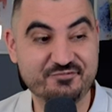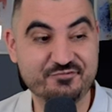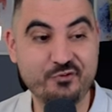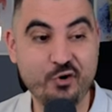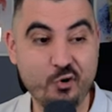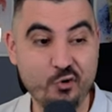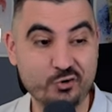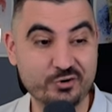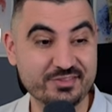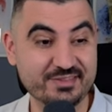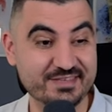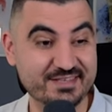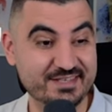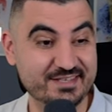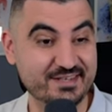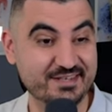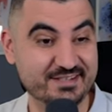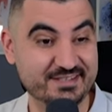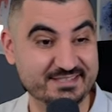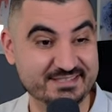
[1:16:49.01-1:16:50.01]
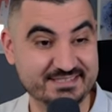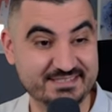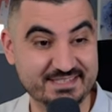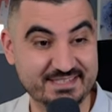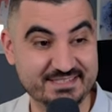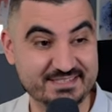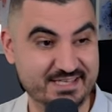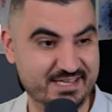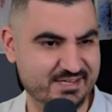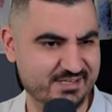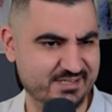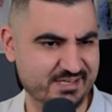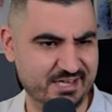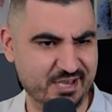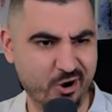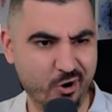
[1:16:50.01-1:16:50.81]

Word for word: fourteen assists, and he